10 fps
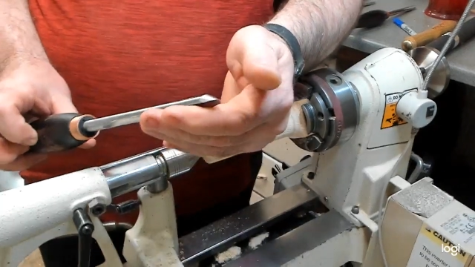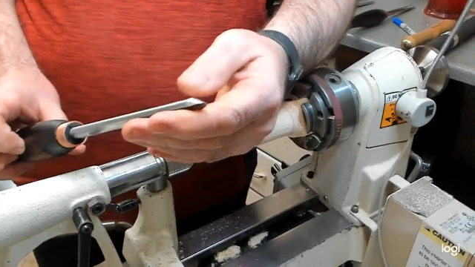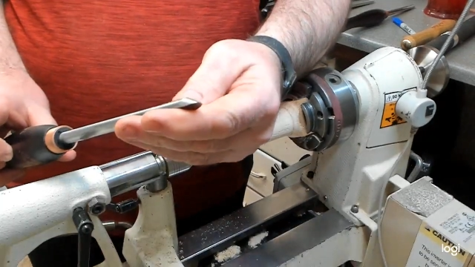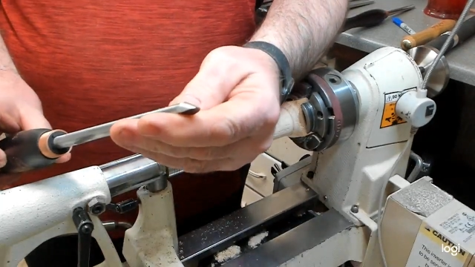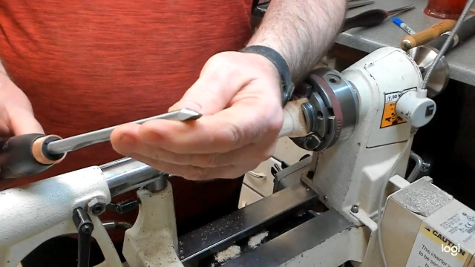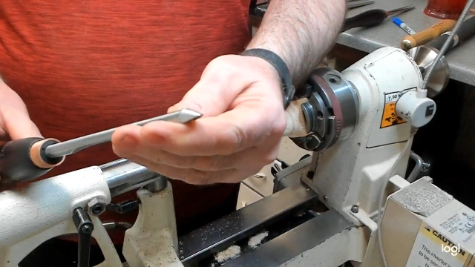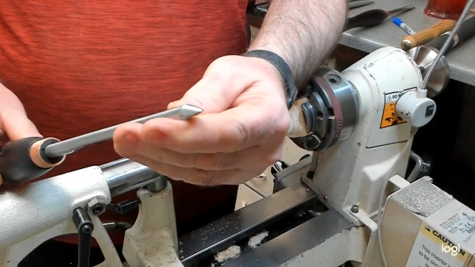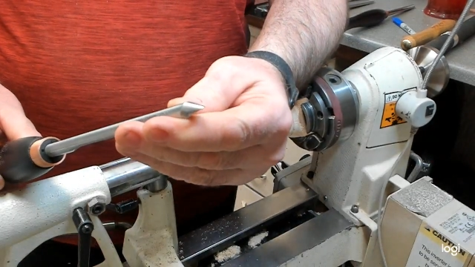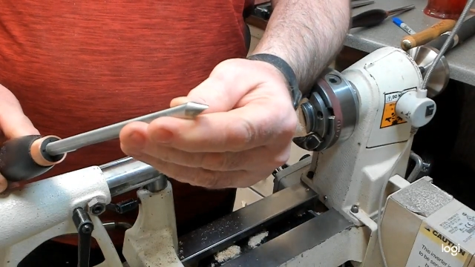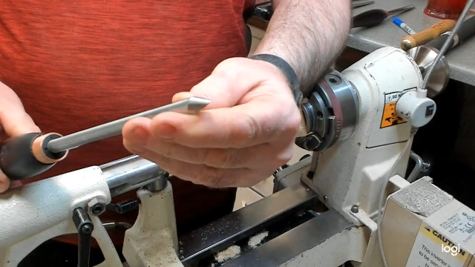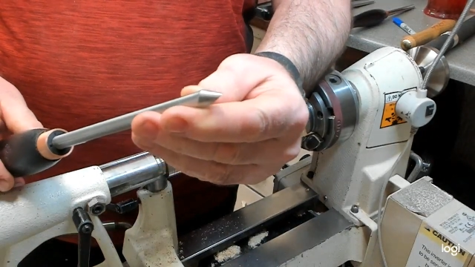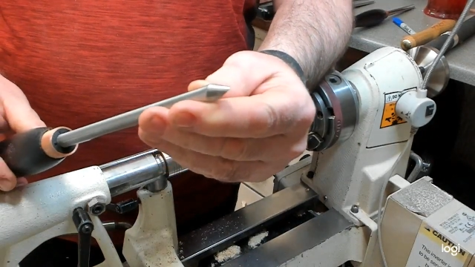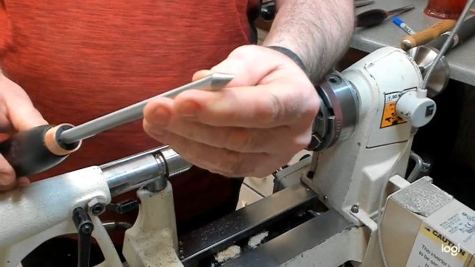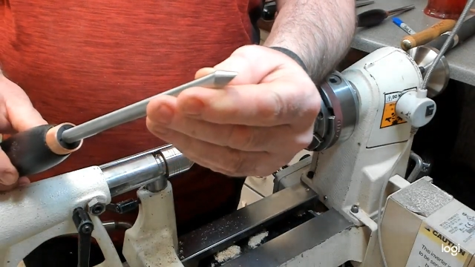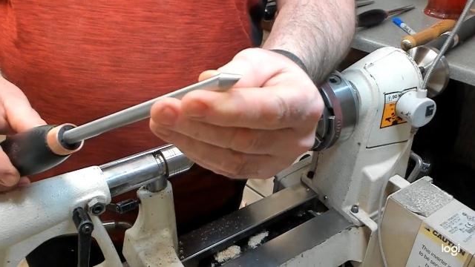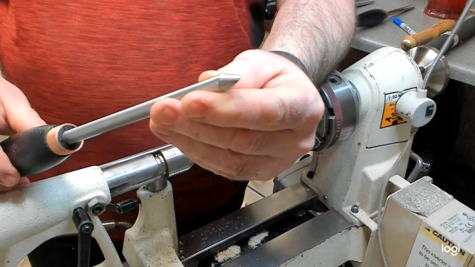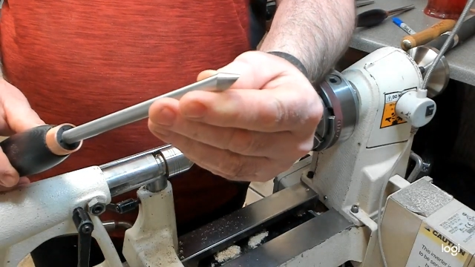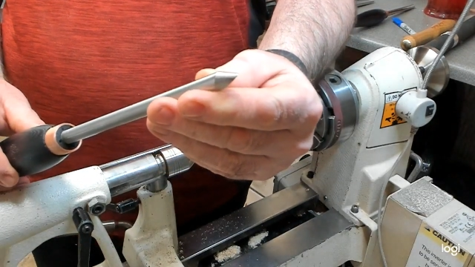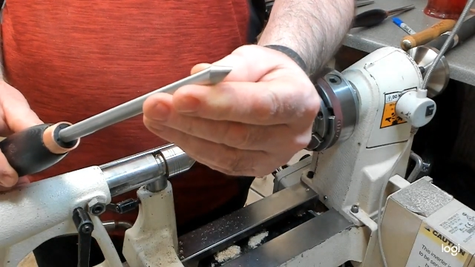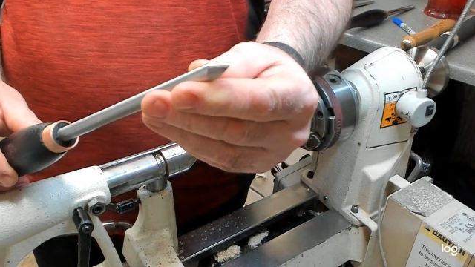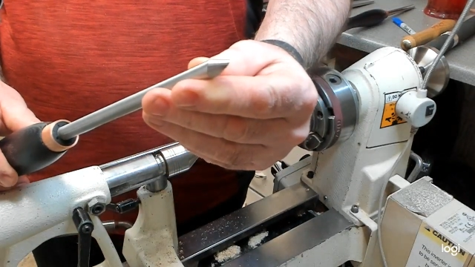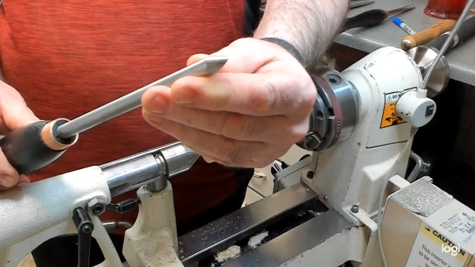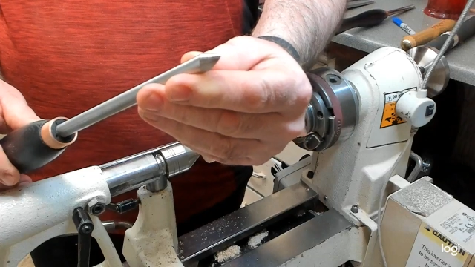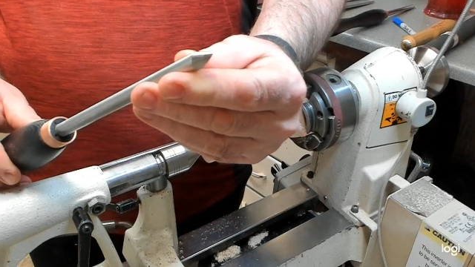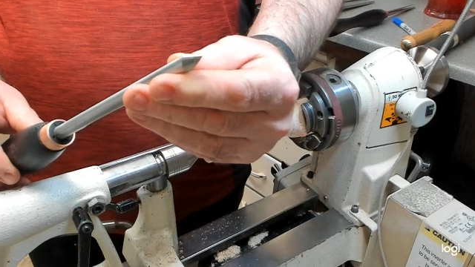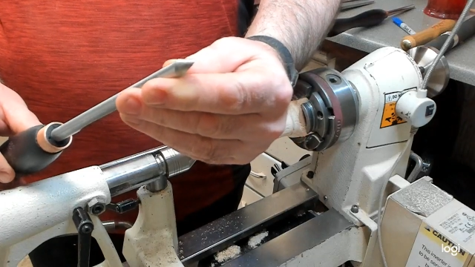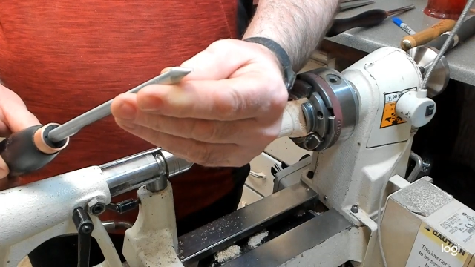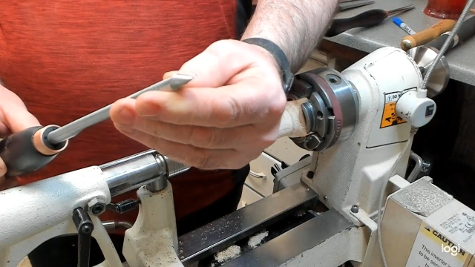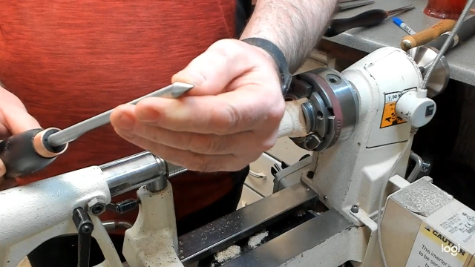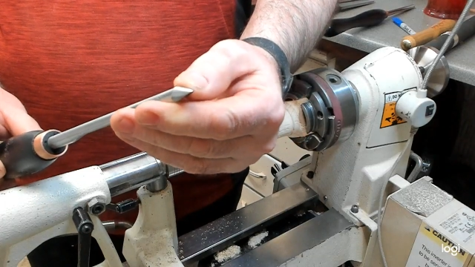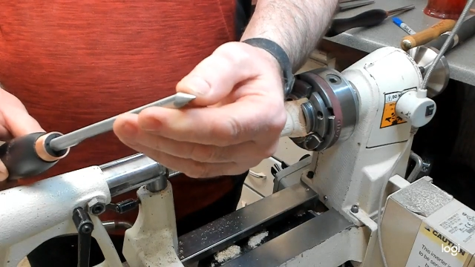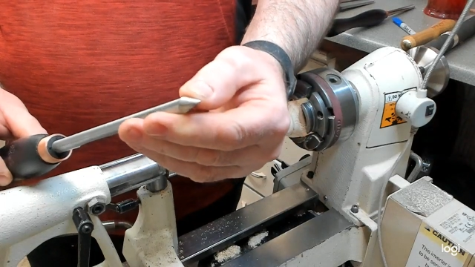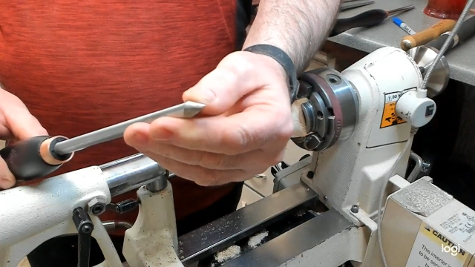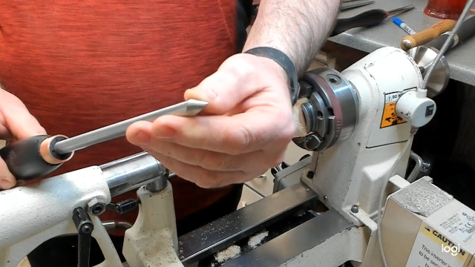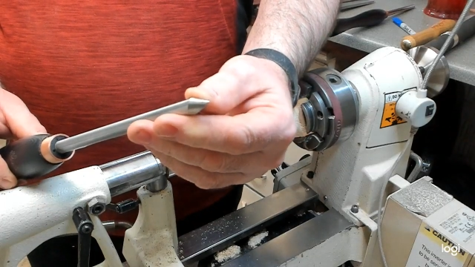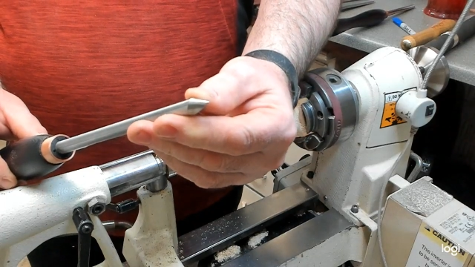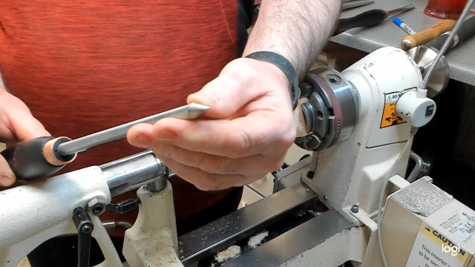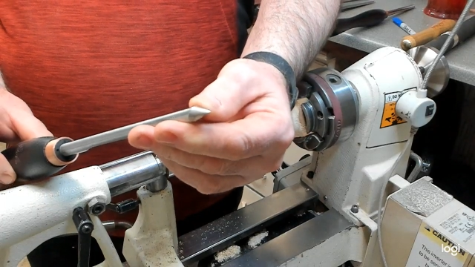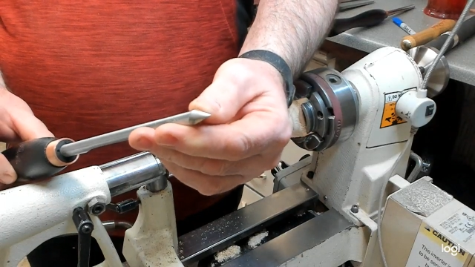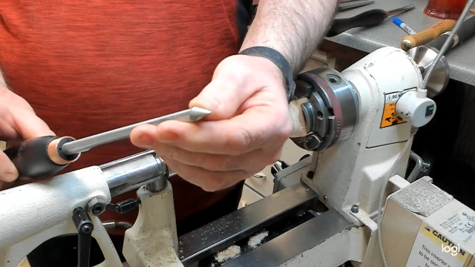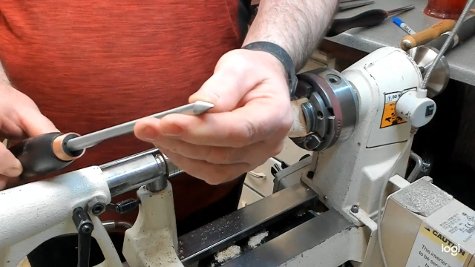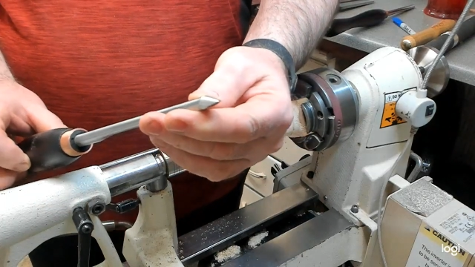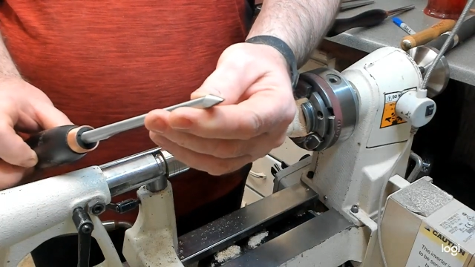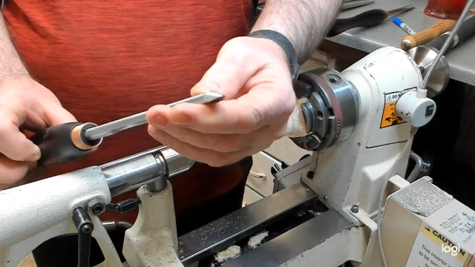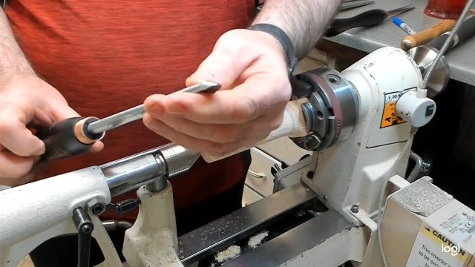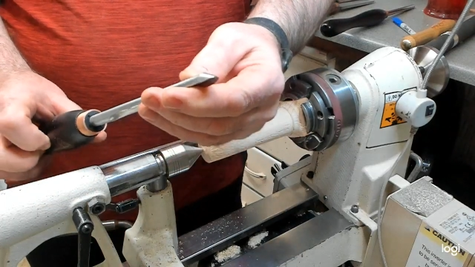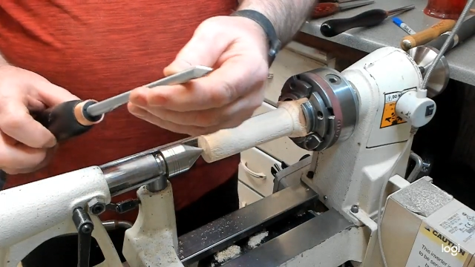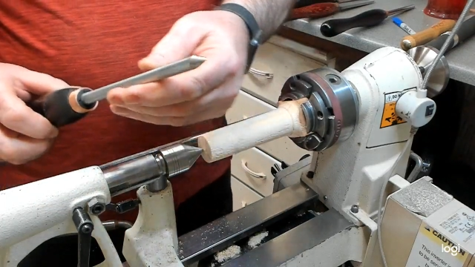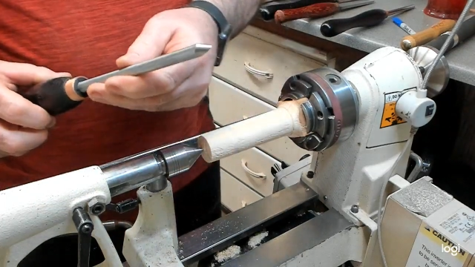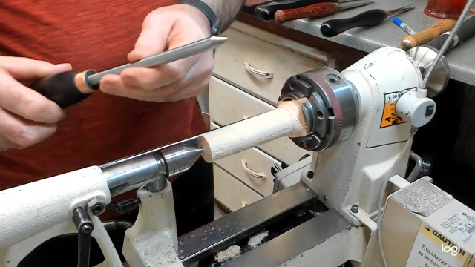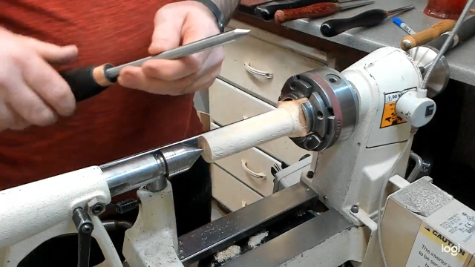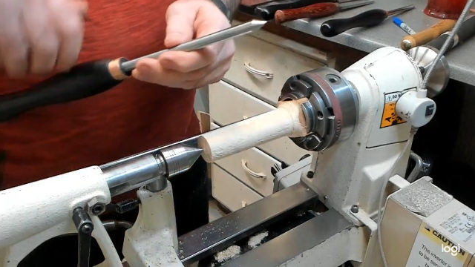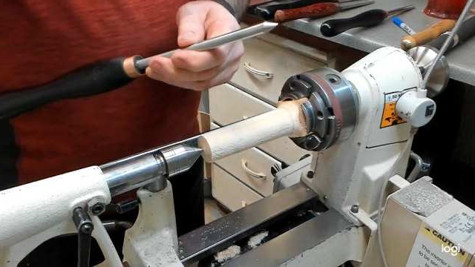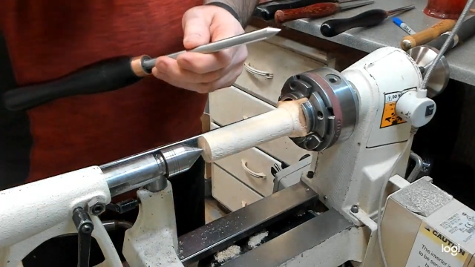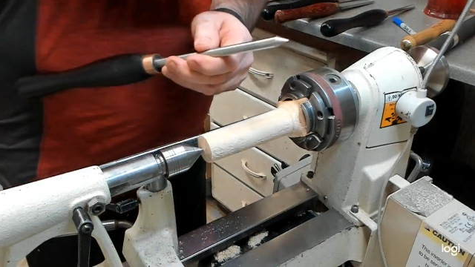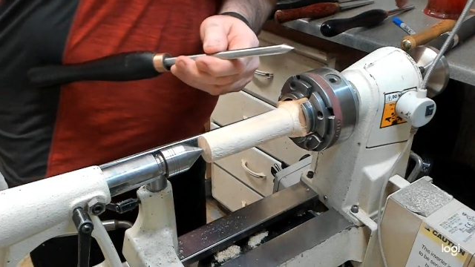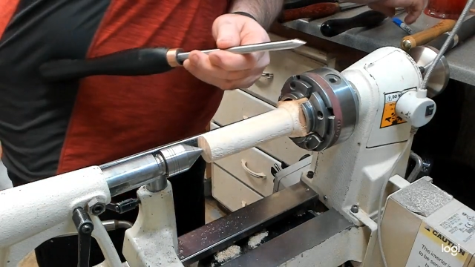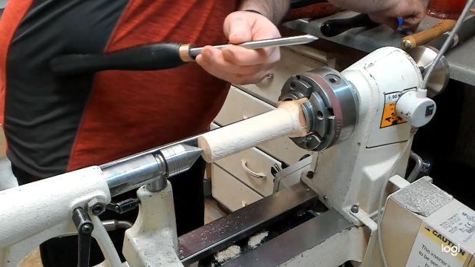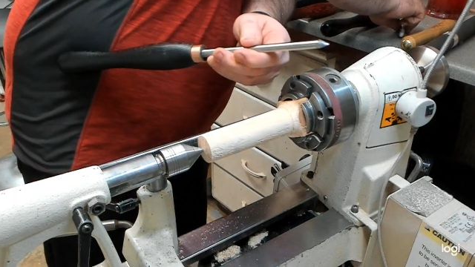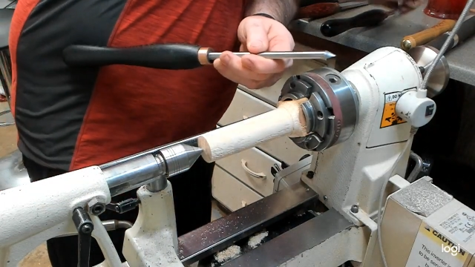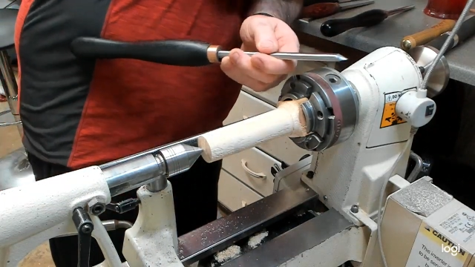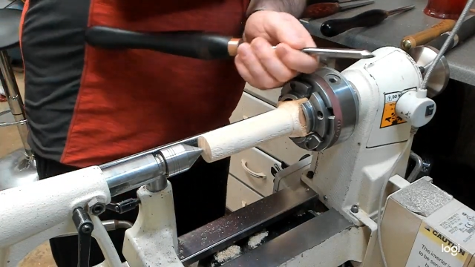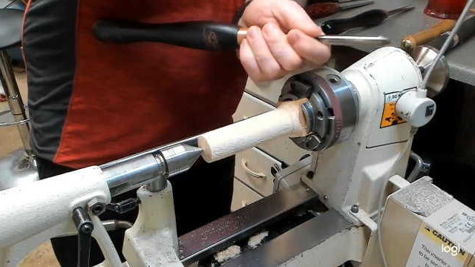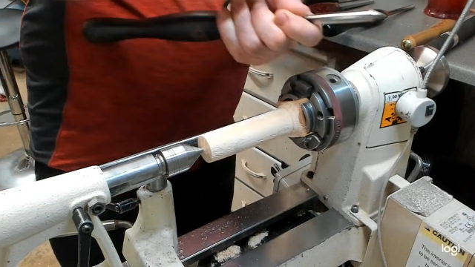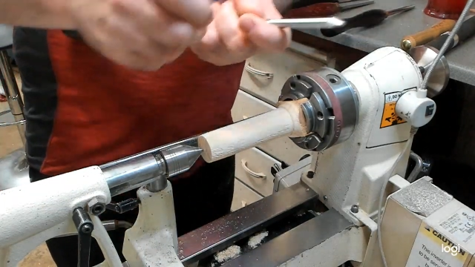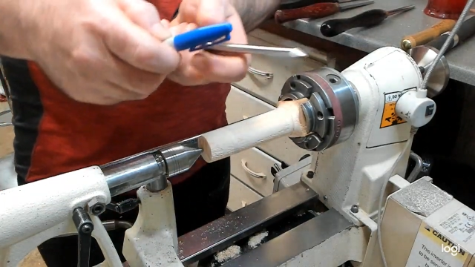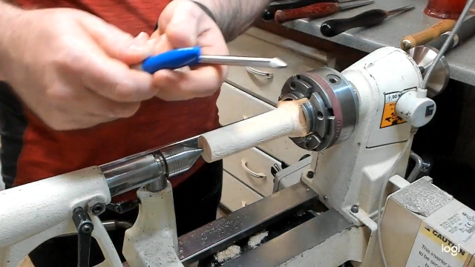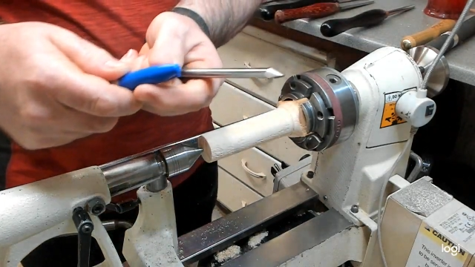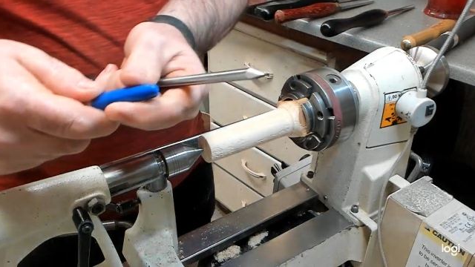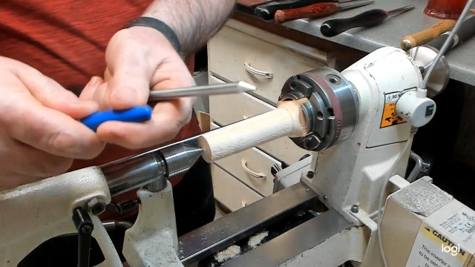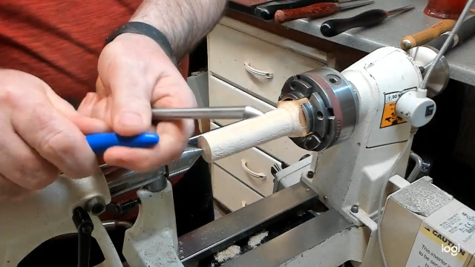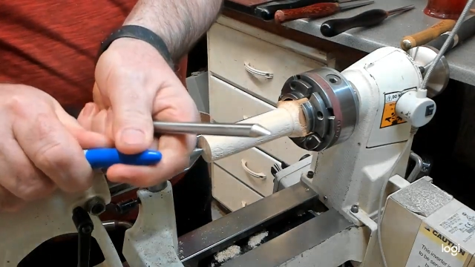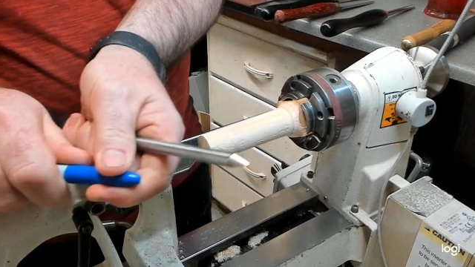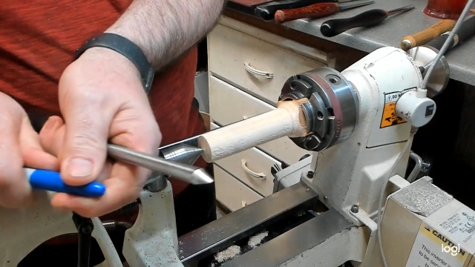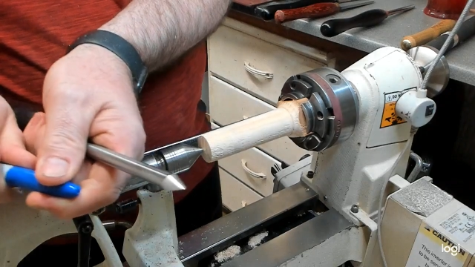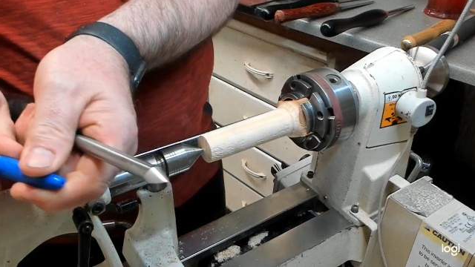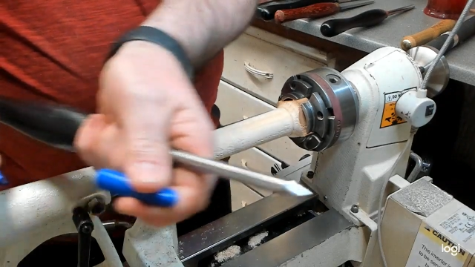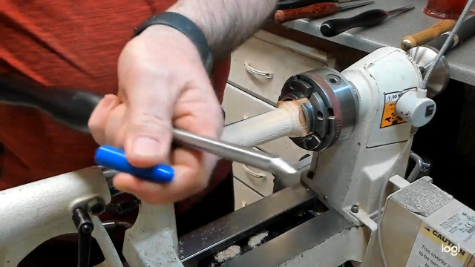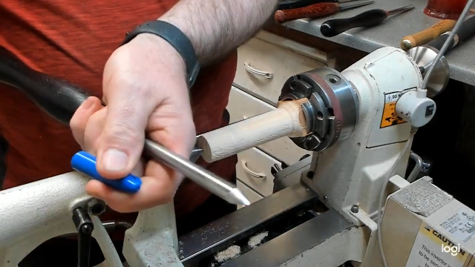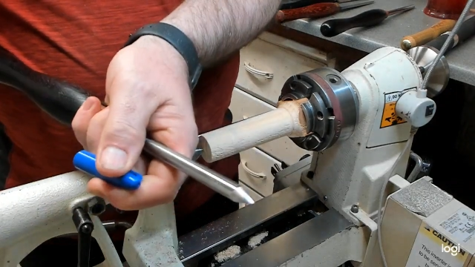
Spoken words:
(no speaker visible)